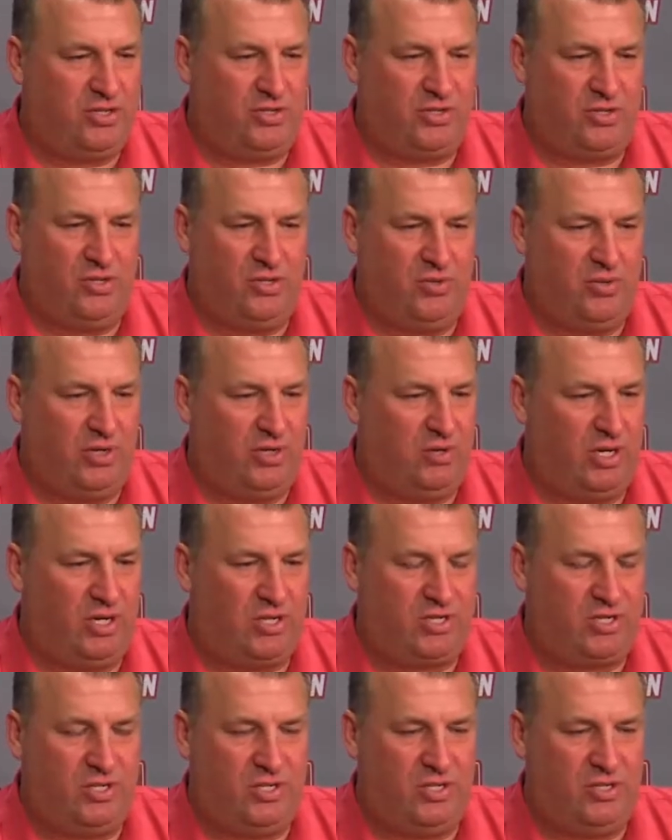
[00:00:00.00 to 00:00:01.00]
There's no
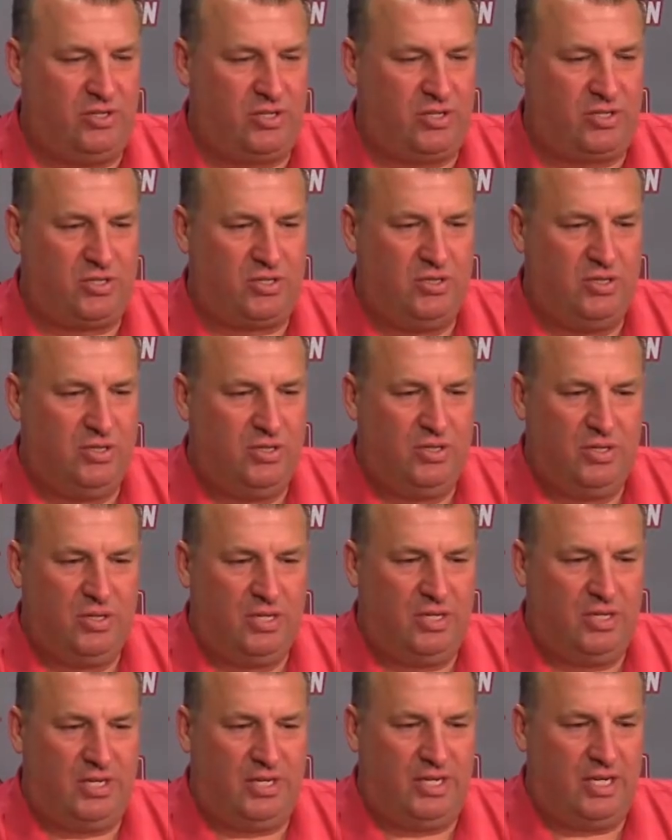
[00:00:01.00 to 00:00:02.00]
regression. They're just,
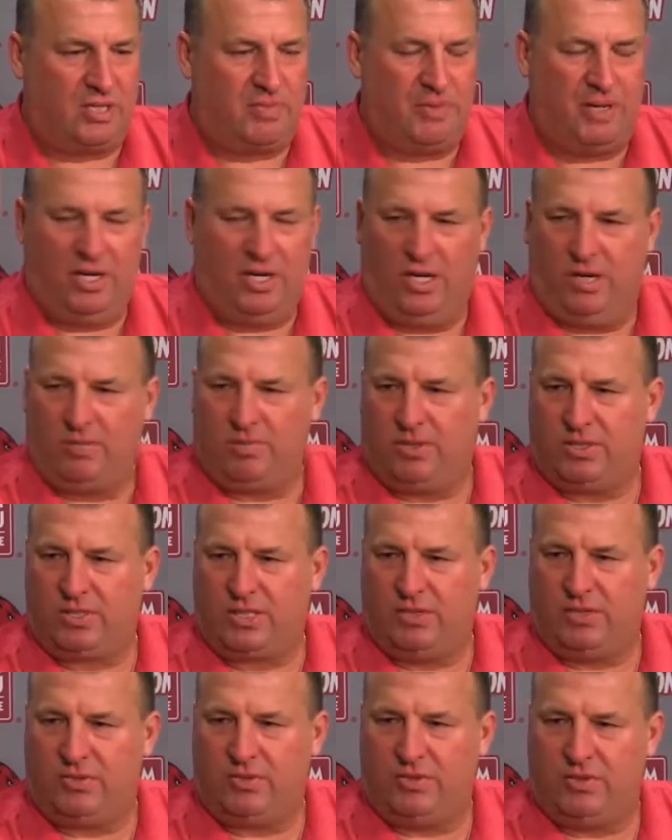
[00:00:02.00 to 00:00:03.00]
hey, next man up, let's
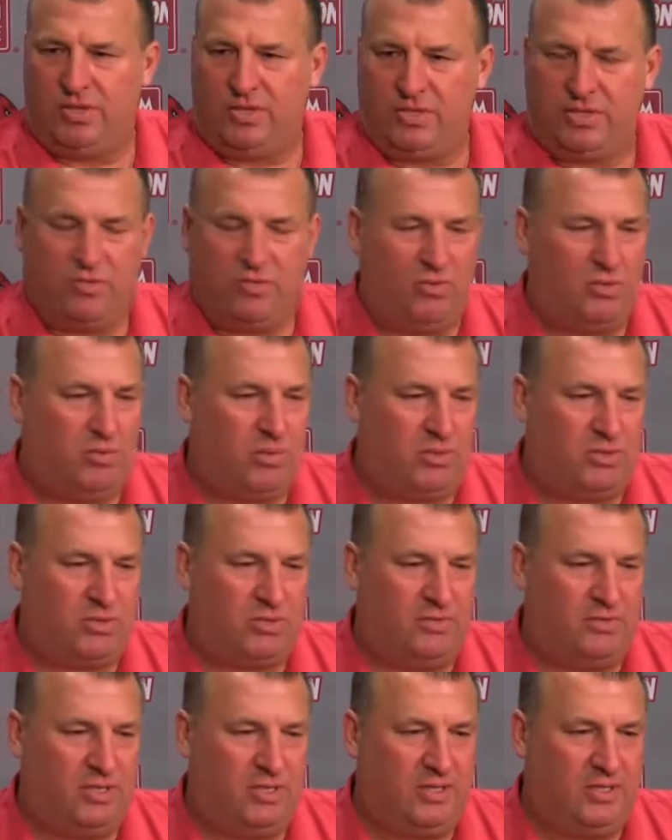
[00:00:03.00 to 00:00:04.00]
get through this, and we'll
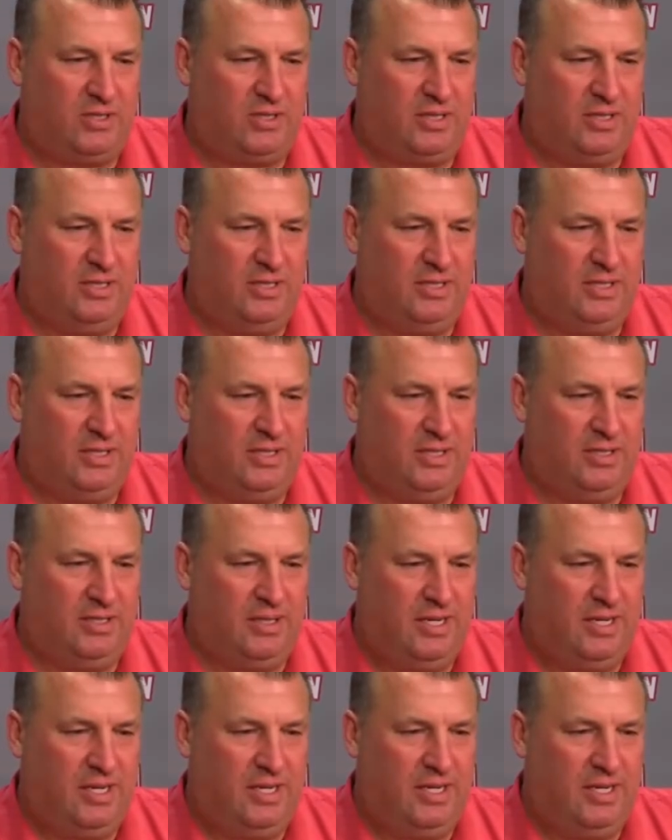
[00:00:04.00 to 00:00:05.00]
persevere. And
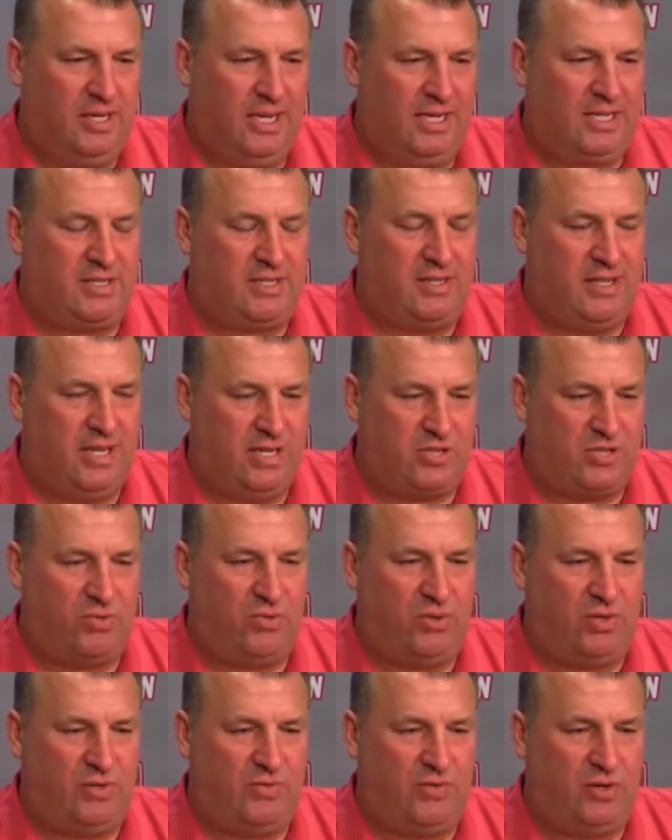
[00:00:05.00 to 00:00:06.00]
that's a
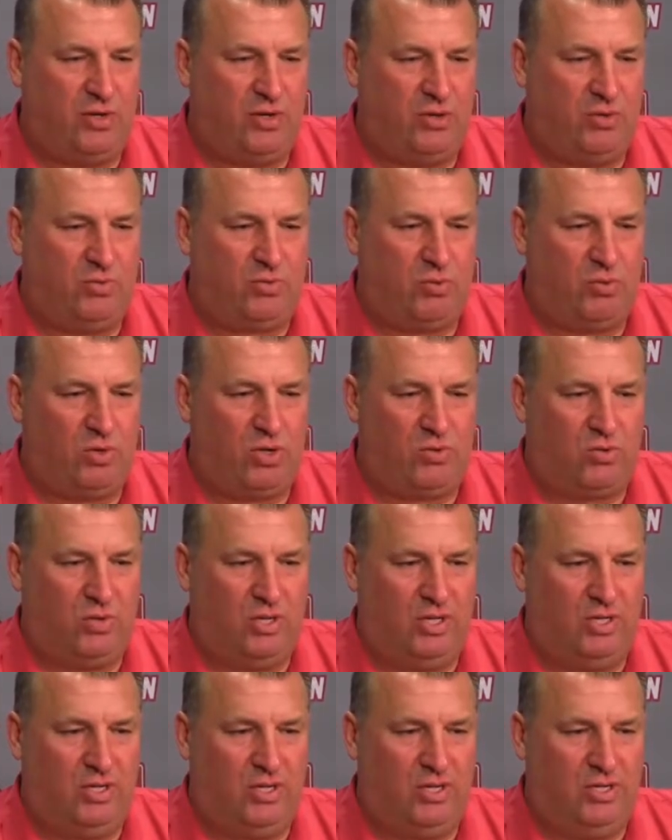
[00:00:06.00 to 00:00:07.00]
really fun group to work
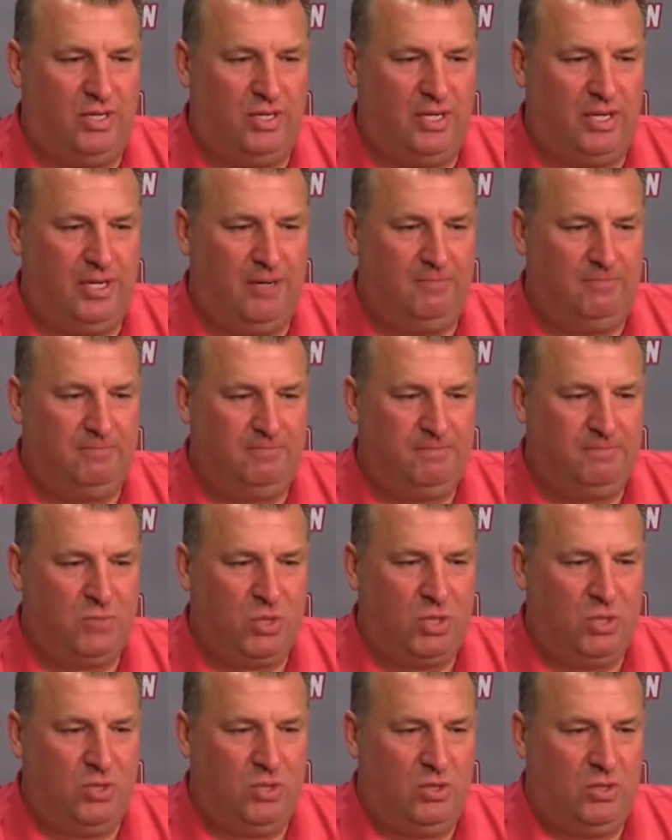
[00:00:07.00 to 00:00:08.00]
with. And
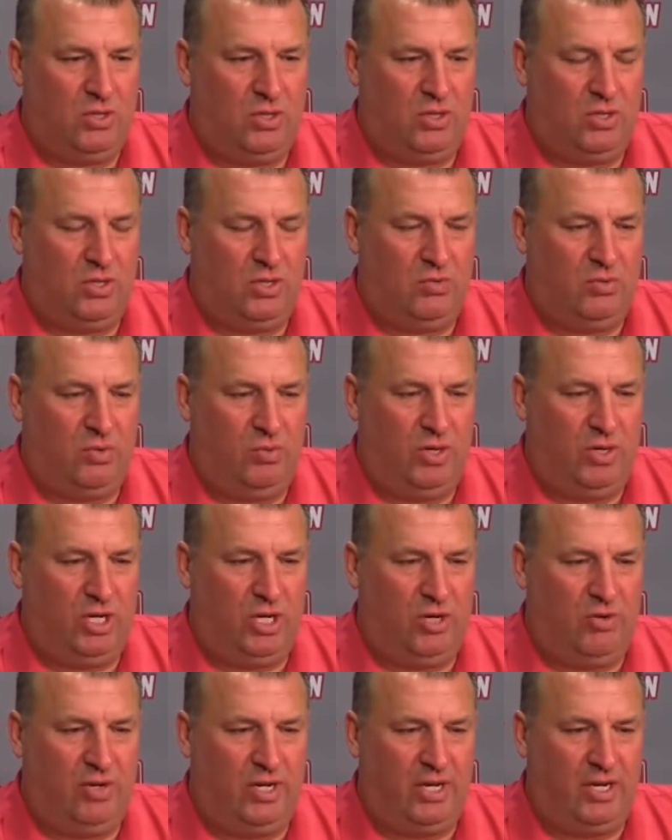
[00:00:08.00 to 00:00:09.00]
when we
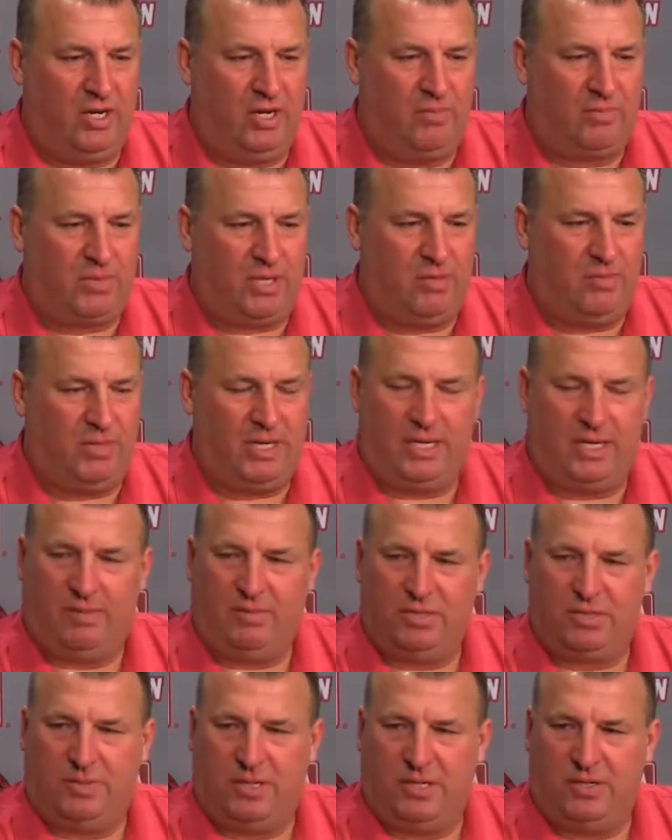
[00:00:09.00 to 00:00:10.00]
get over that hump, that'll make it that
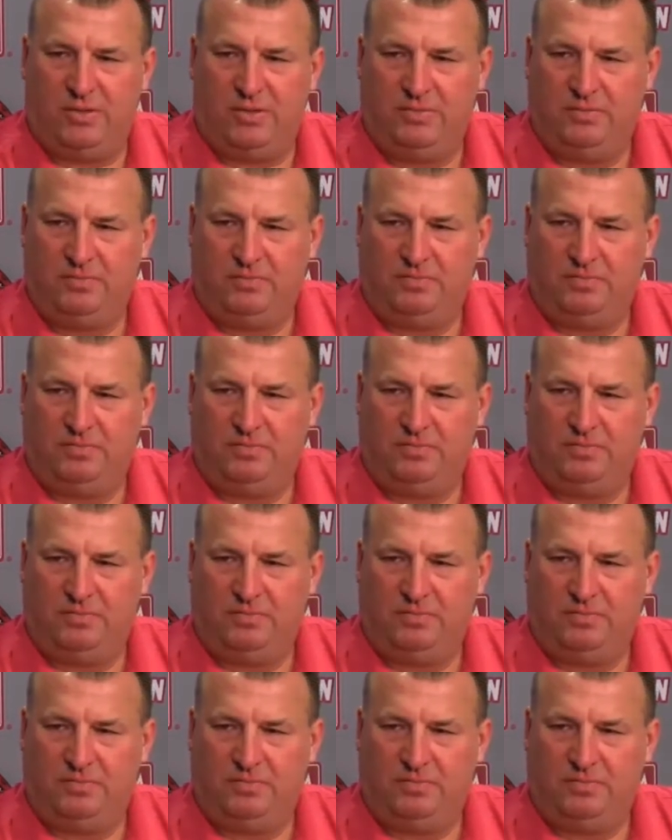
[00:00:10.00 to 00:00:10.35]
much better.